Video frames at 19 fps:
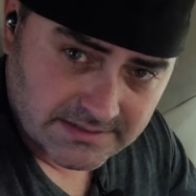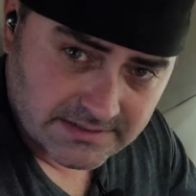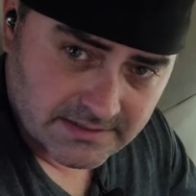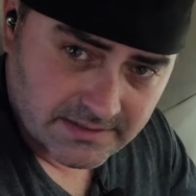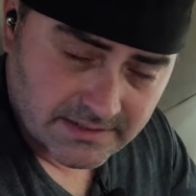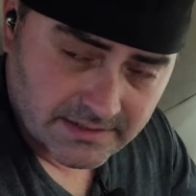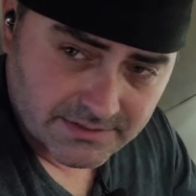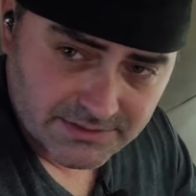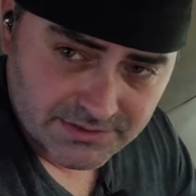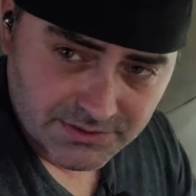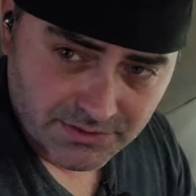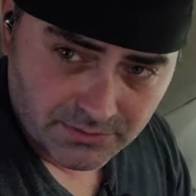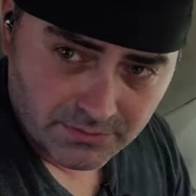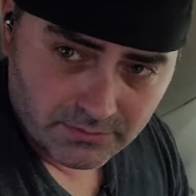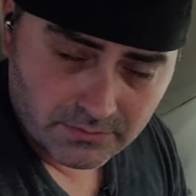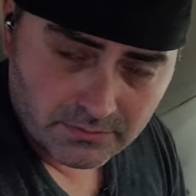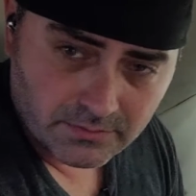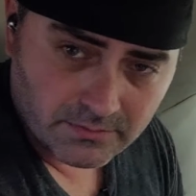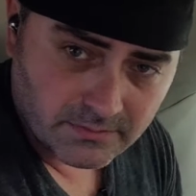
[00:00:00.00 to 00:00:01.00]
today,
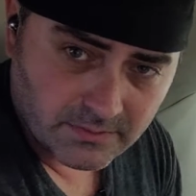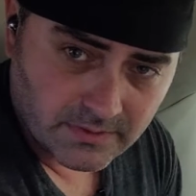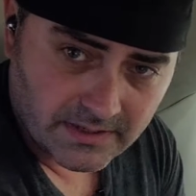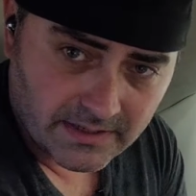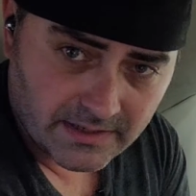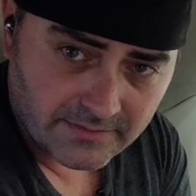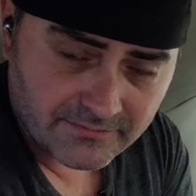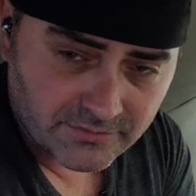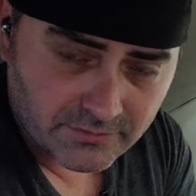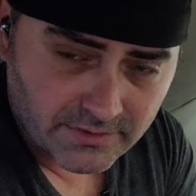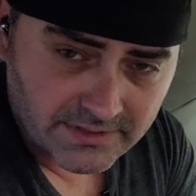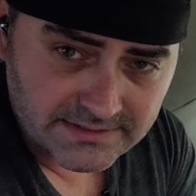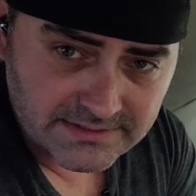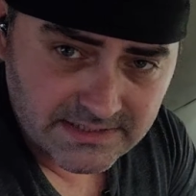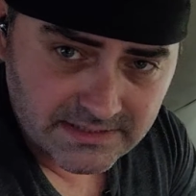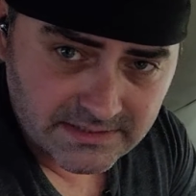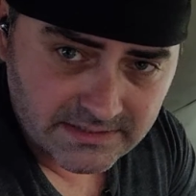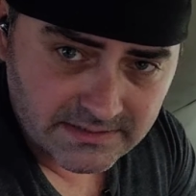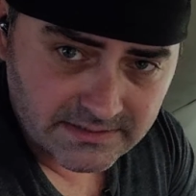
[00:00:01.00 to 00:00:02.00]
so after I
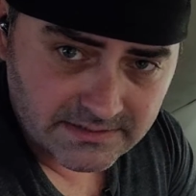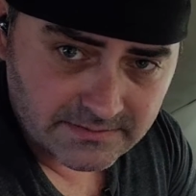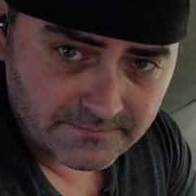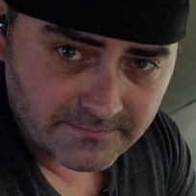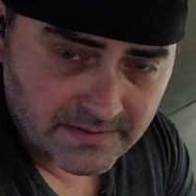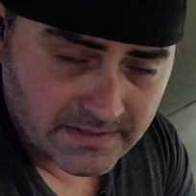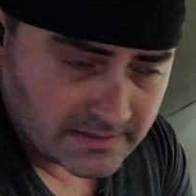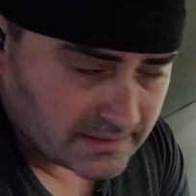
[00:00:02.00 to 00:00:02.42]
tinted it,